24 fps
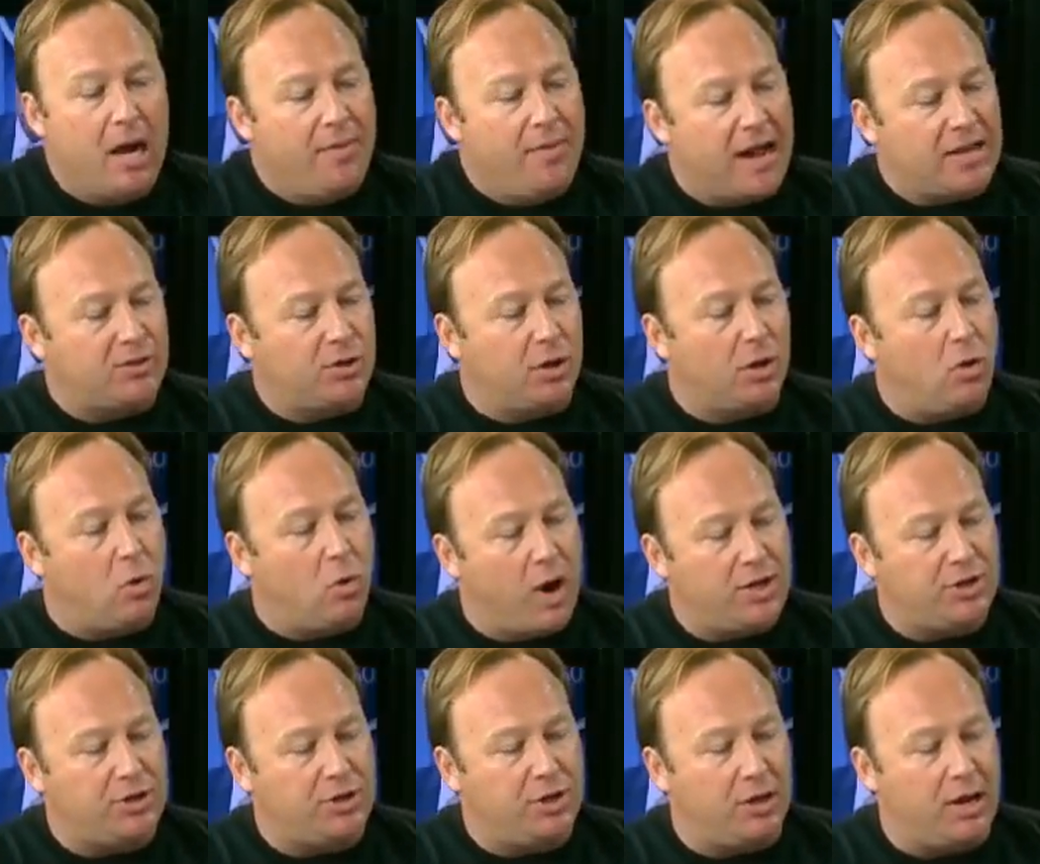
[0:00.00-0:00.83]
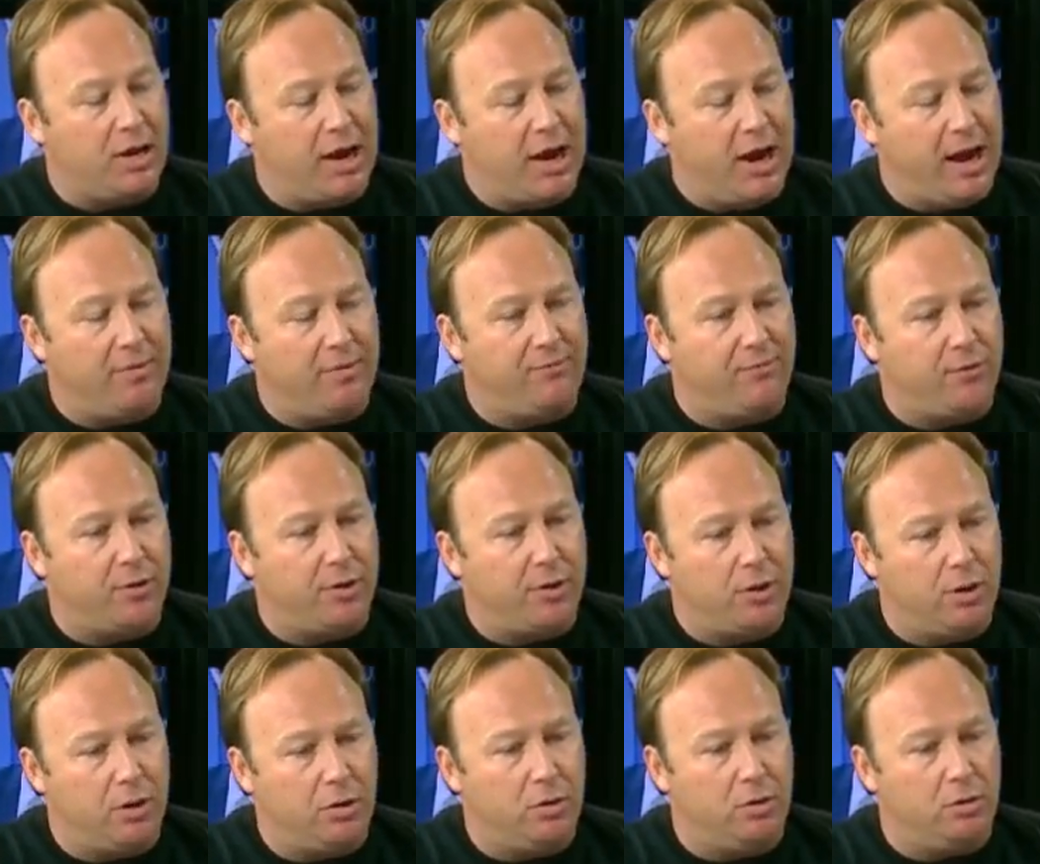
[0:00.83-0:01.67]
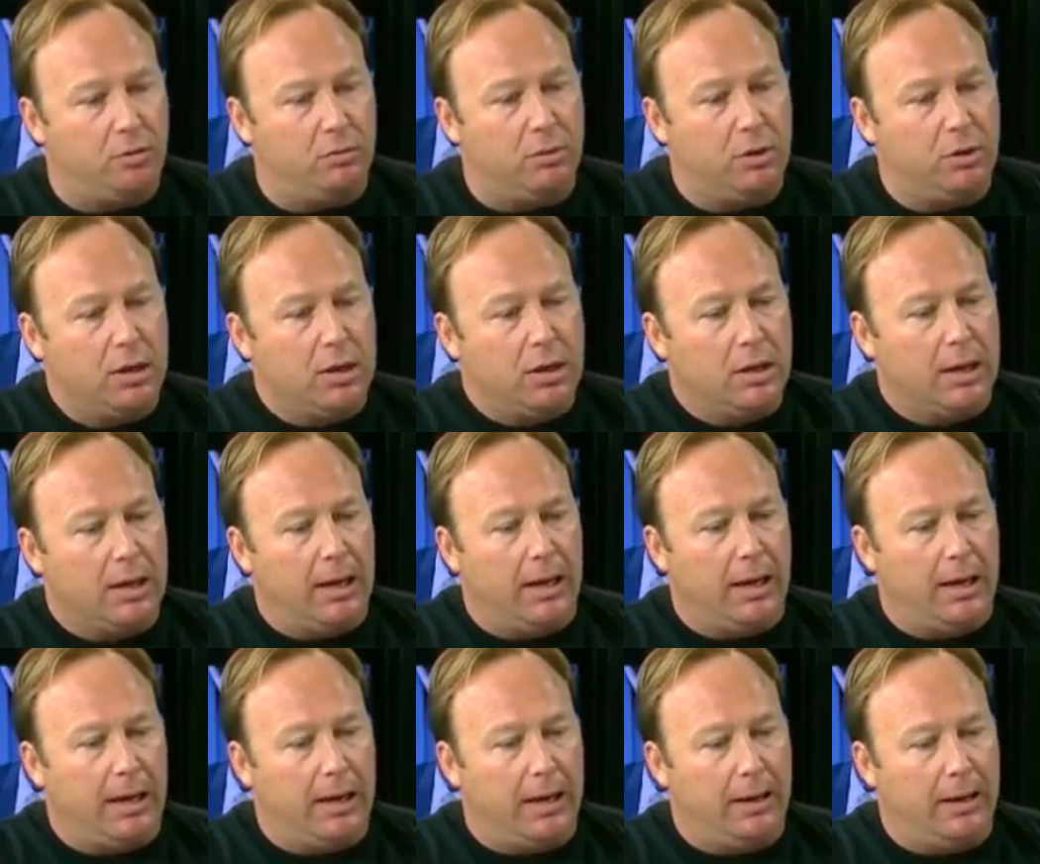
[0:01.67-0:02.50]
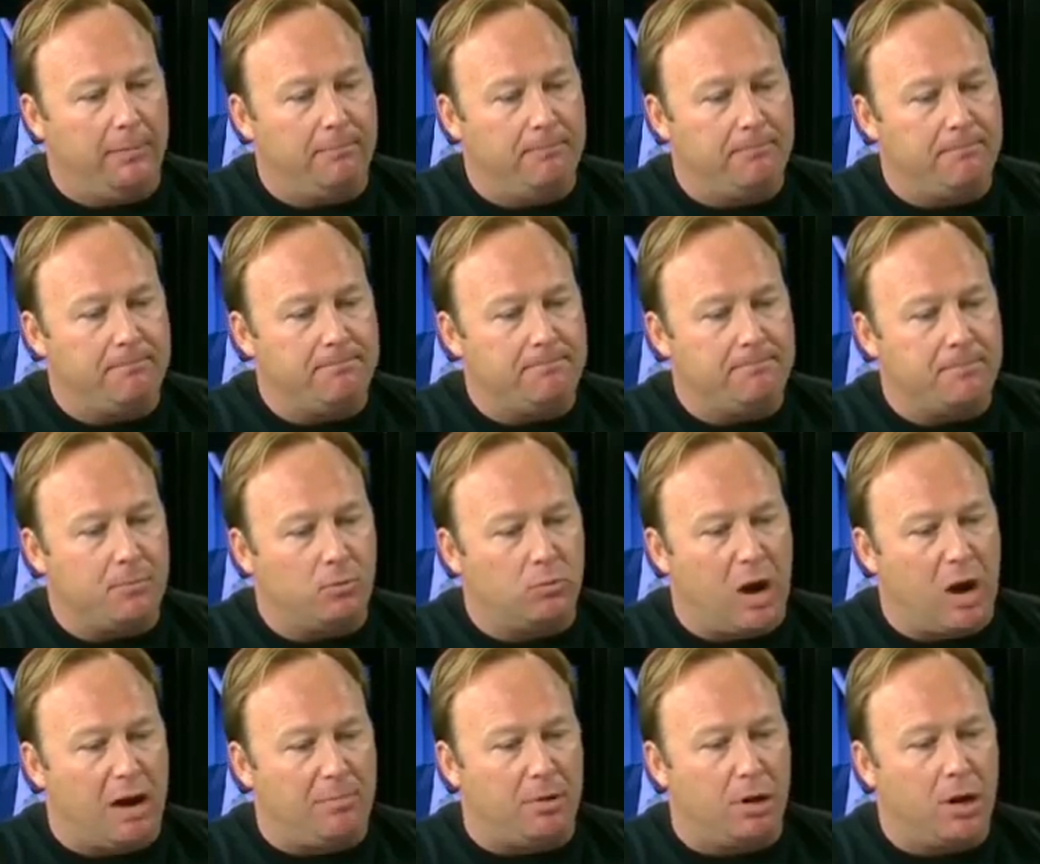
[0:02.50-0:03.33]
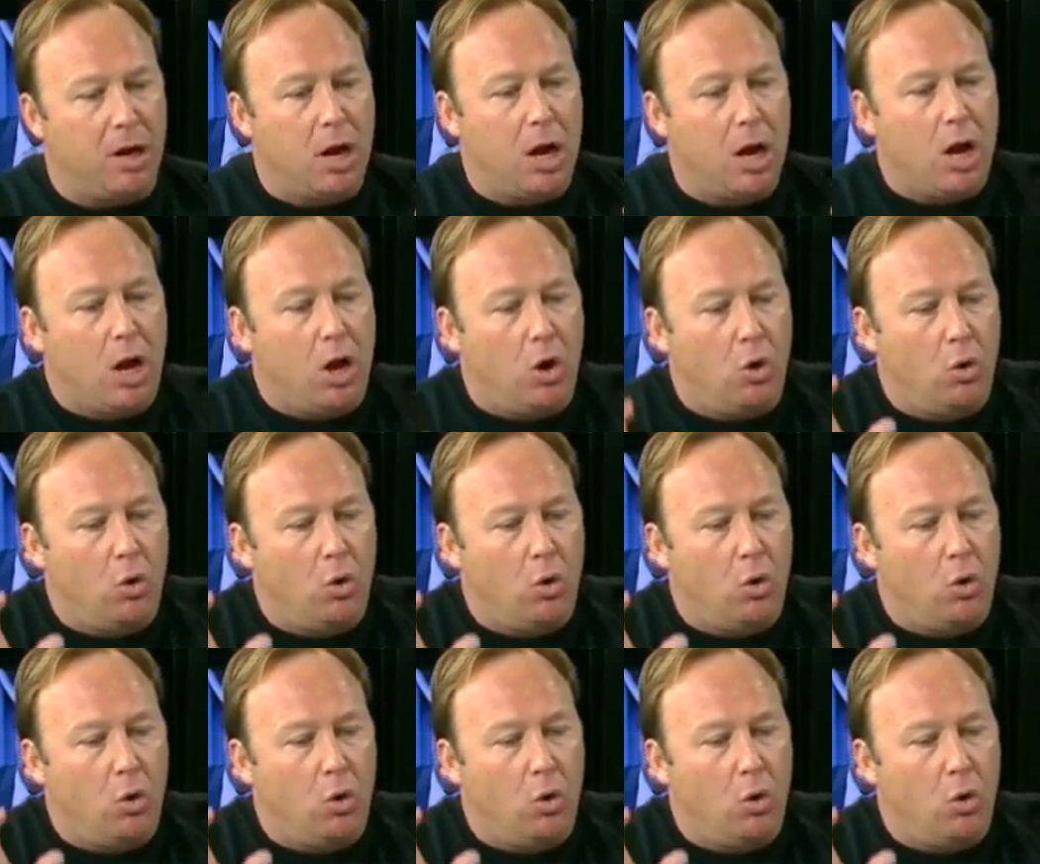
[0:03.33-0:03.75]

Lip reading: That's a question I have for you, Robert.